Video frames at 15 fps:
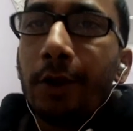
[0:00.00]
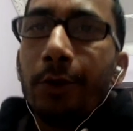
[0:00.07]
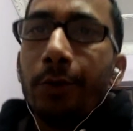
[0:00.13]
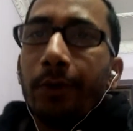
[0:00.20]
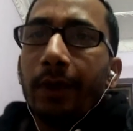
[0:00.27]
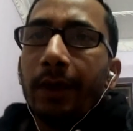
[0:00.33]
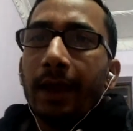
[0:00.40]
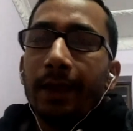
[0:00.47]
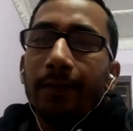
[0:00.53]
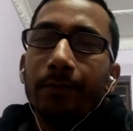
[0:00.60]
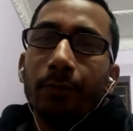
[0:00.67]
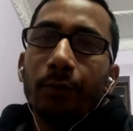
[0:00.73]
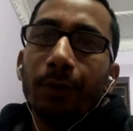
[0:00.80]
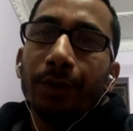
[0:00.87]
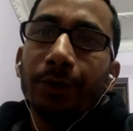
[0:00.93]
Today I
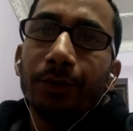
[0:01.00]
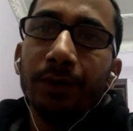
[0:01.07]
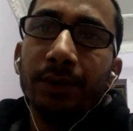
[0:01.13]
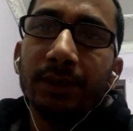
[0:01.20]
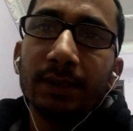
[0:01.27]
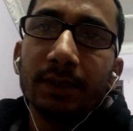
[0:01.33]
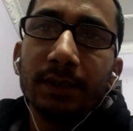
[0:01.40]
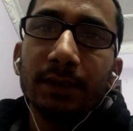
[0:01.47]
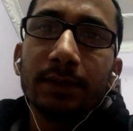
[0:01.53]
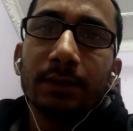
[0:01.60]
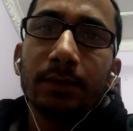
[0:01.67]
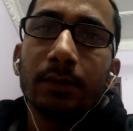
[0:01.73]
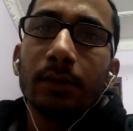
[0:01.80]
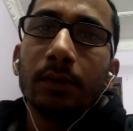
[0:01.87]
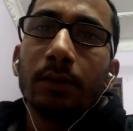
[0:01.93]
am going to discuss
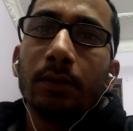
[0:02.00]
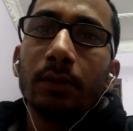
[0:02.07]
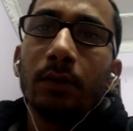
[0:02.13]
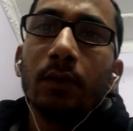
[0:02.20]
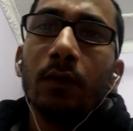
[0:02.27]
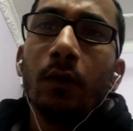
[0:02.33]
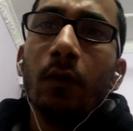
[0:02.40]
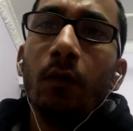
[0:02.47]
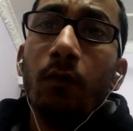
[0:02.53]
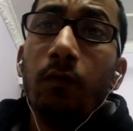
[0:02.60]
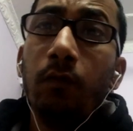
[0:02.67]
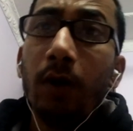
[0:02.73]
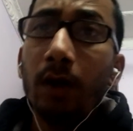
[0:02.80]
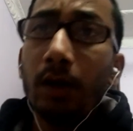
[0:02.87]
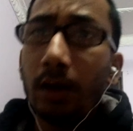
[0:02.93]

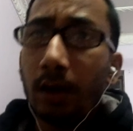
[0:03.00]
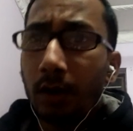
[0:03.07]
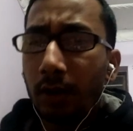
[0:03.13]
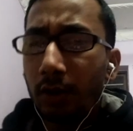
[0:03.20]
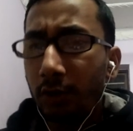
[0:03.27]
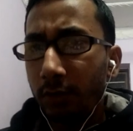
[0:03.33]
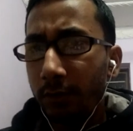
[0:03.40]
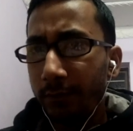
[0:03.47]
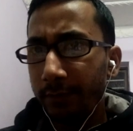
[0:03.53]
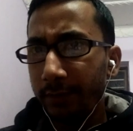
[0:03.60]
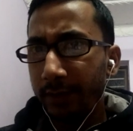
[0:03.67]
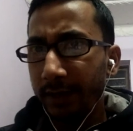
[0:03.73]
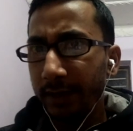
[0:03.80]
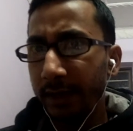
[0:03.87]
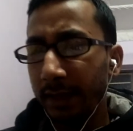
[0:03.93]
one of
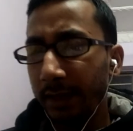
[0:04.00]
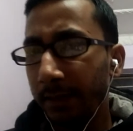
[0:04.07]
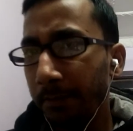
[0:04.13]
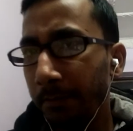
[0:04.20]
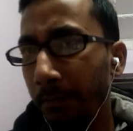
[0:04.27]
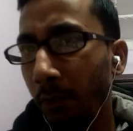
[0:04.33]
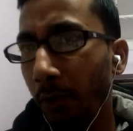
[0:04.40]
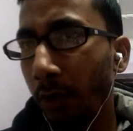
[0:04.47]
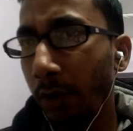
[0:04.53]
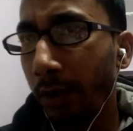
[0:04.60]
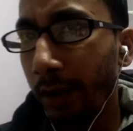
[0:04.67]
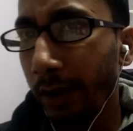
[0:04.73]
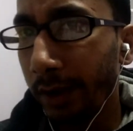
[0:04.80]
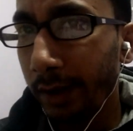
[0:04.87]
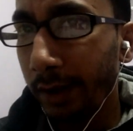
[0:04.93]
the
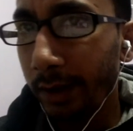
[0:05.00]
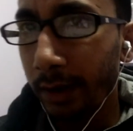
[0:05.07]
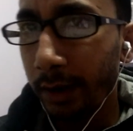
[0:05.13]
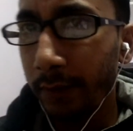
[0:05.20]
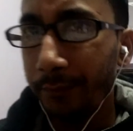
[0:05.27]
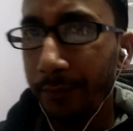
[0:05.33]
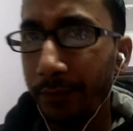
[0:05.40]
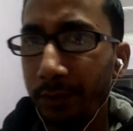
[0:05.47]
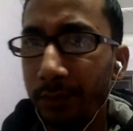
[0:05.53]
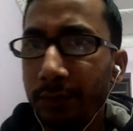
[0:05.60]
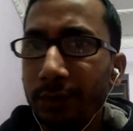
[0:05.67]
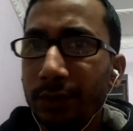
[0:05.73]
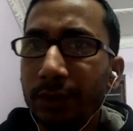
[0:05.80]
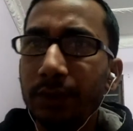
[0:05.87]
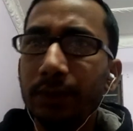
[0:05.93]
important
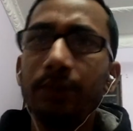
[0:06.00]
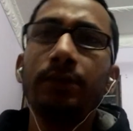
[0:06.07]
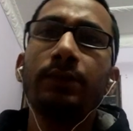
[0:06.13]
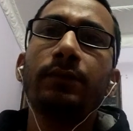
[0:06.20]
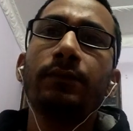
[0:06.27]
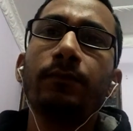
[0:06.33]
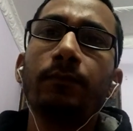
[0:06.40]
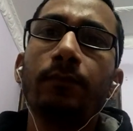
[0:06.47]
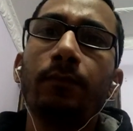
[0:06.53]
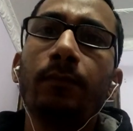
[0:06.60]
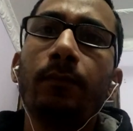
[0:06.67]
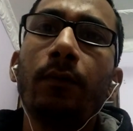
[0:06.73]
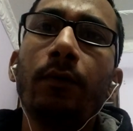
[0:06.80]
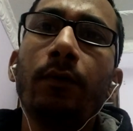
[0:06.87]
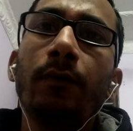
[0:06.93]
confusions
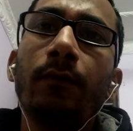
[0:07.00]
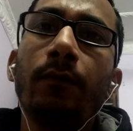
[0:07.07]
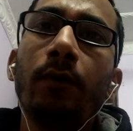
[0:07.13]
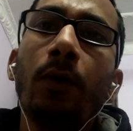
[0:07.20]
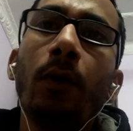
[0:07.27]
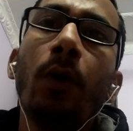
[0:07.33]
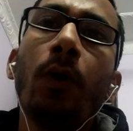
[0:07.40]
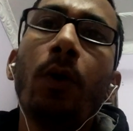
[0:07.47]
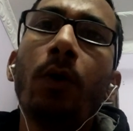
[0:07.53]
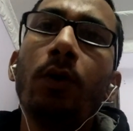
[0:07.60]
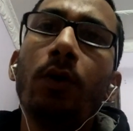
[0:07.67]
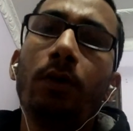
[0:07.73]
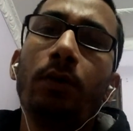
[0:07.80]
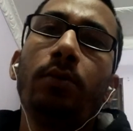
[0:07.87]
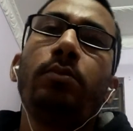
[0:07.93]
of
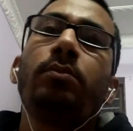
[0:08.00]
all